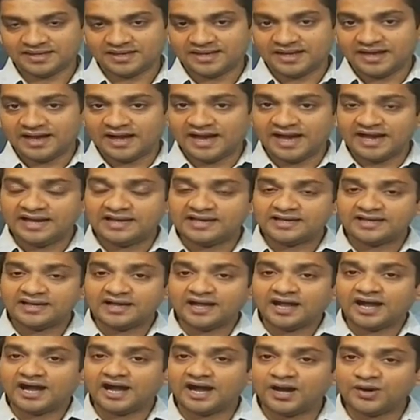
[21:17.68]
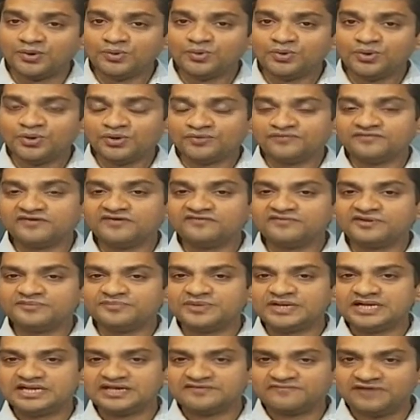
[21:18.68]
and how we will
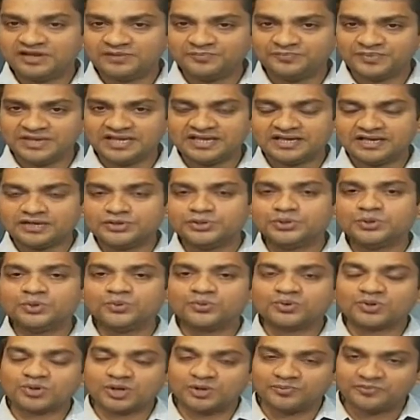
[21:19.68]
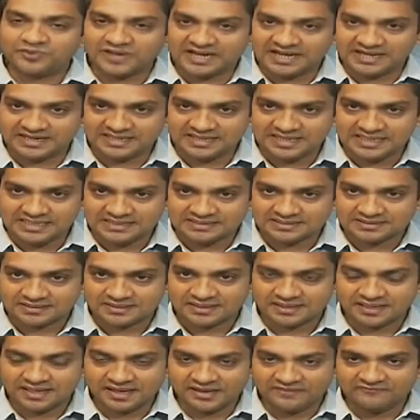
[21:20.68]
be developing new crop varieties.
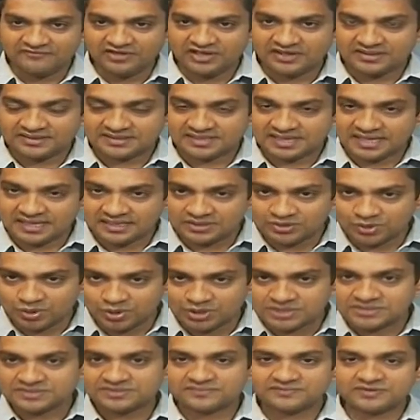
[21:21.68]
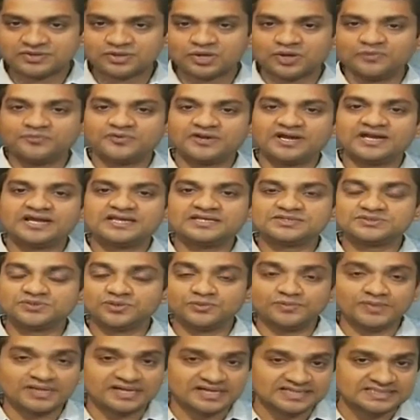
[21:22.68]
Those crop varieties will
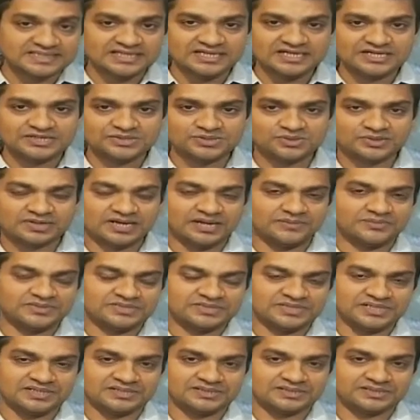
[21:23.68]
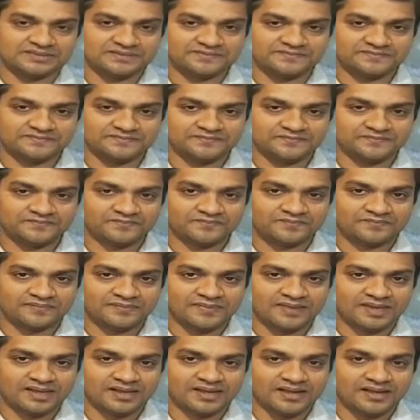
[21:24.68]
be resilient to climate change,
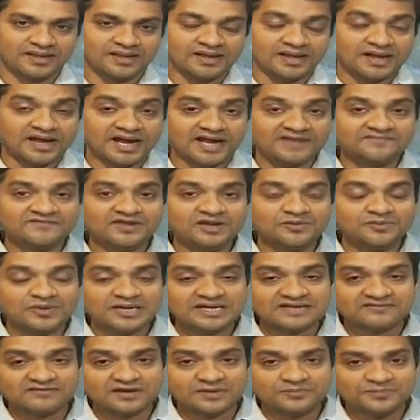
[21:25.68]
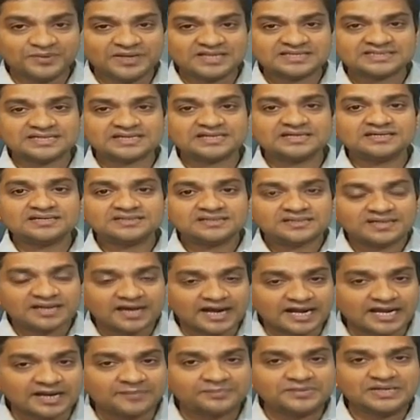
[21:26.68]
and we will be developing certain
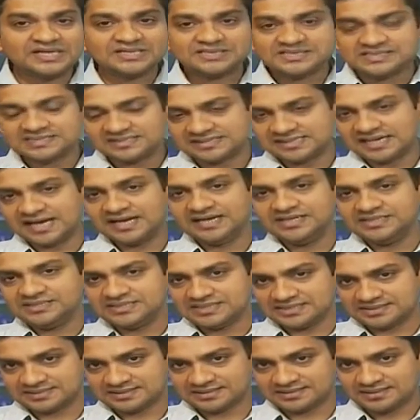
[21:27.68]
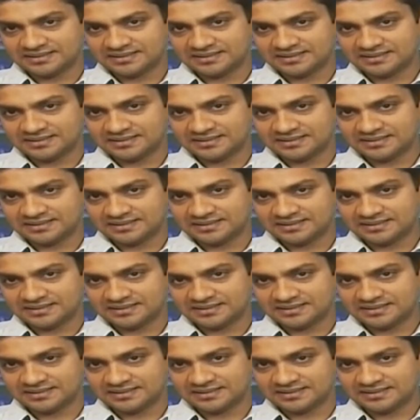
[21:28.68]
adaptation strategies,